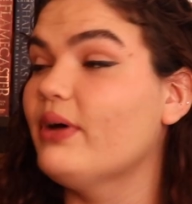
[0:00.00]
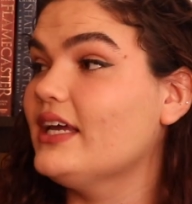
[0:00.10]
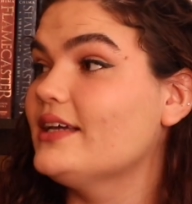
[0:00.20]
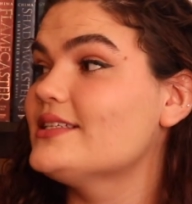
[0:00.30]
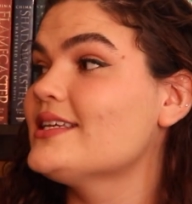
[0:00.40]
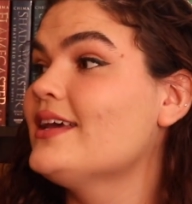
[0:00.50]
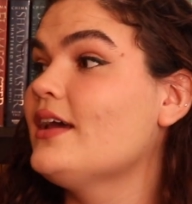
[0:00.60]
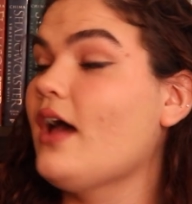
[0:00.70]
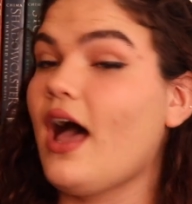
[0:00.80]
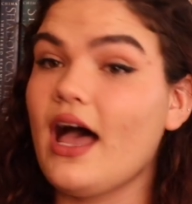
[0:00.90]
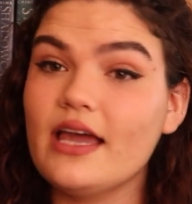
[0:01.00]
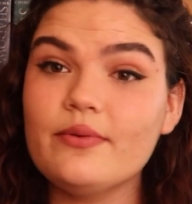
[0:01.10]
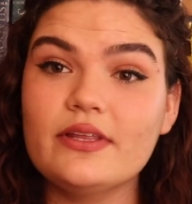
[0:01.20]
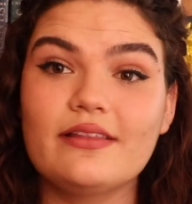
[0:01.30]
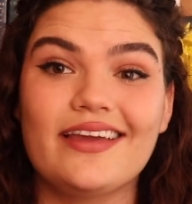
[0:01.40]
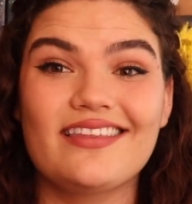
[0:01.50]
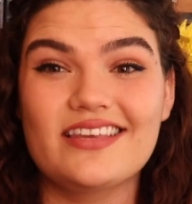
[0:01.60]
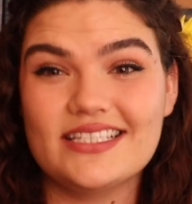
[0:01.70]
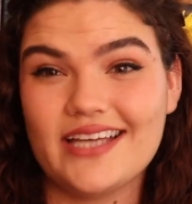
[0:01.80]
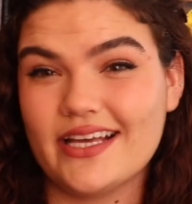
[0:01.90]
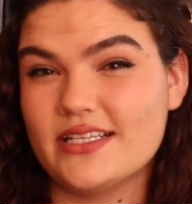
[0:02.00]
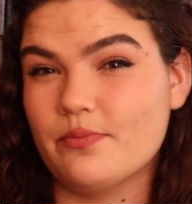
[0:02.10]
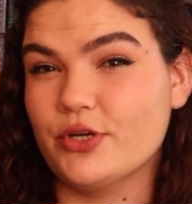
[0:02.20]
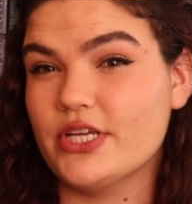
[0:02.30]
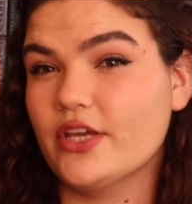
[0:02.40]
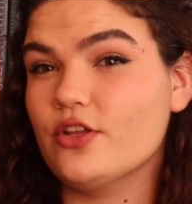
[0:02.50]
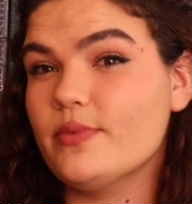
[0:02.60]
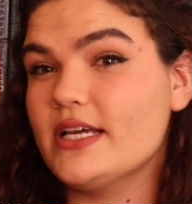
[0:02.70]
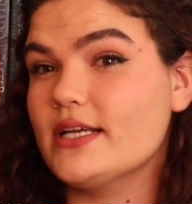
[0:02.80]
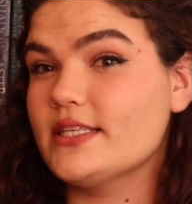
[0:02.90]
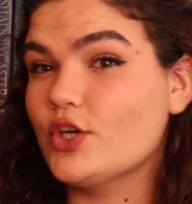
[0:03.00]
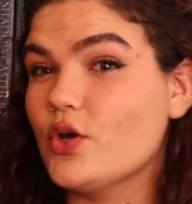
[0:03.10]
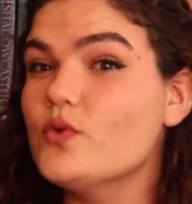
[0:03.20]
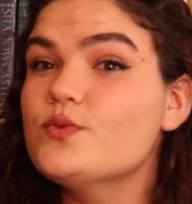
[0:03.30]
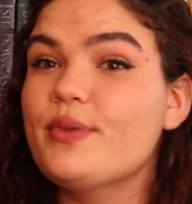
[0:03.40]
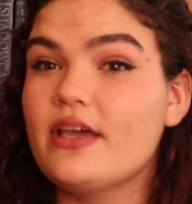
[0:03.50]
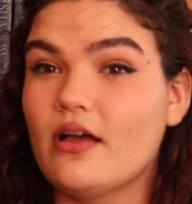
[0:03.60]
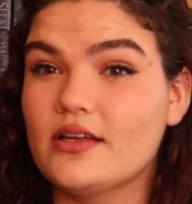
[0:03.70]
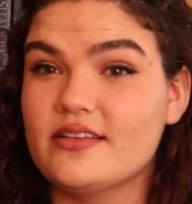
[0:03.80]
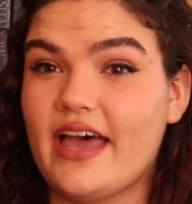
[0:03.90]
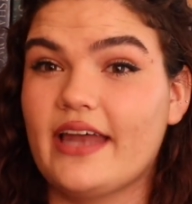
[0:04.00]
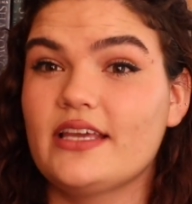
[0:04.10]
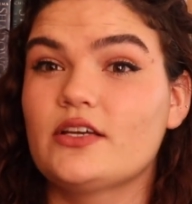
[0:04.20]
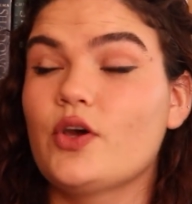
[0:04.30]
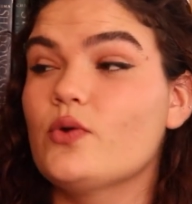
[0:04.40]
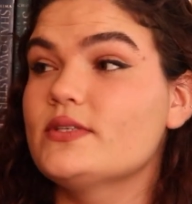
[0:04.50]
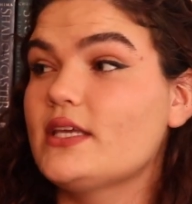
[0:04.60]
But I really like this text in particular because it goes beyond that. It goes